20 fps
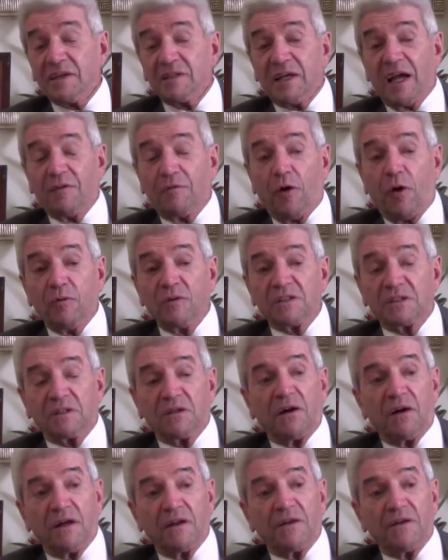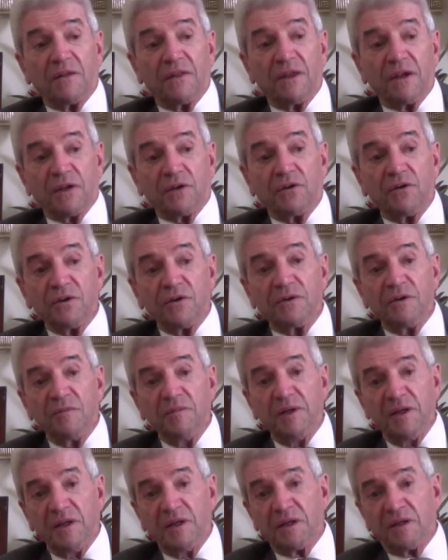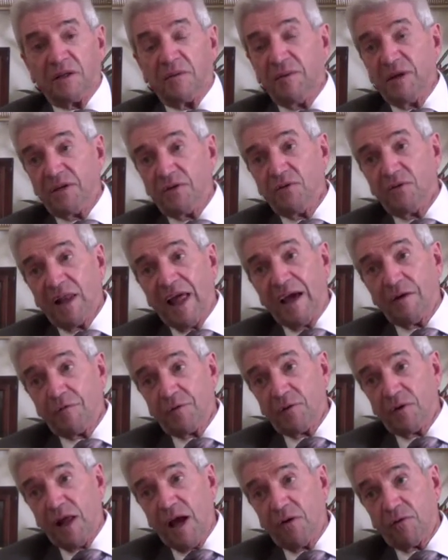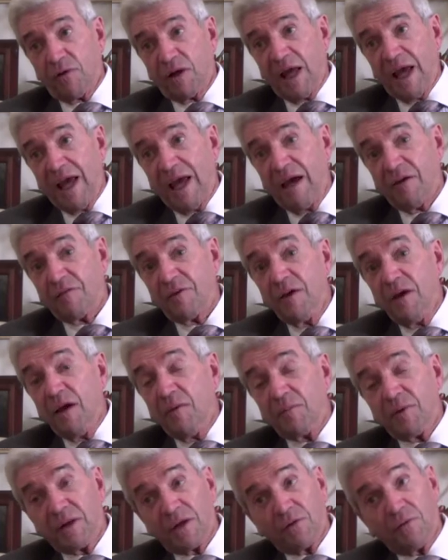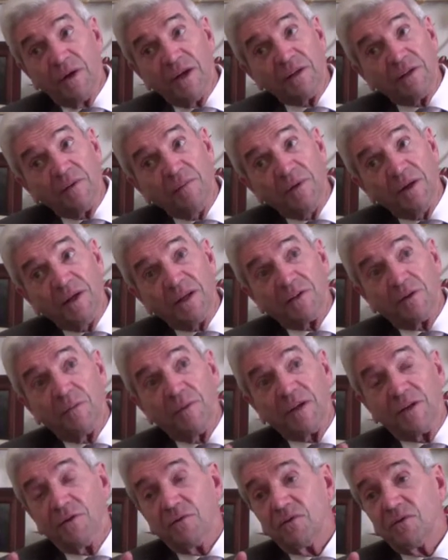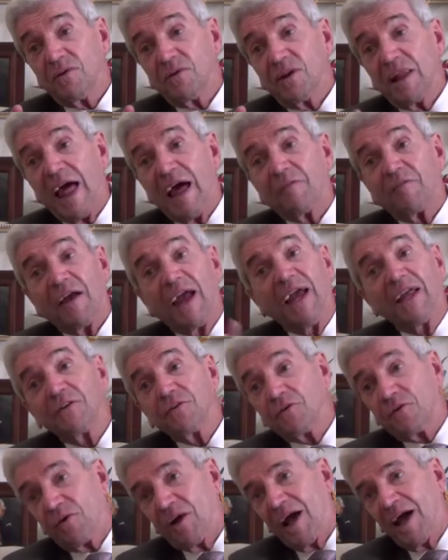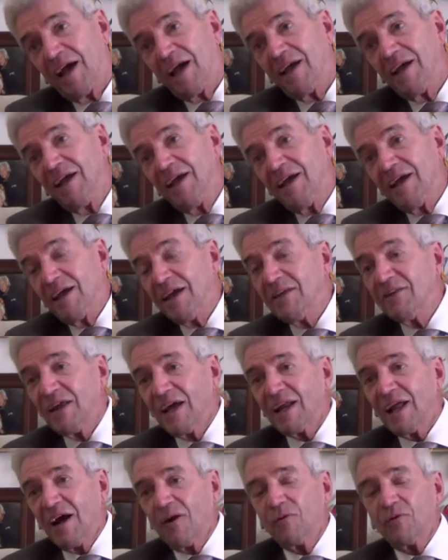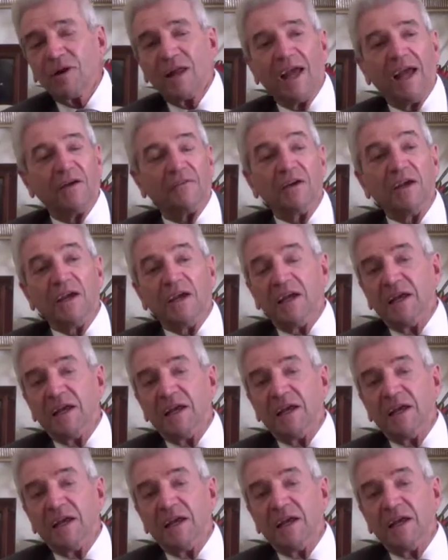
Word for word: I've always thought that a good comedian can make you laugh for an hour and a half, but a great comedian can make you laugh and cry in that hour and a half.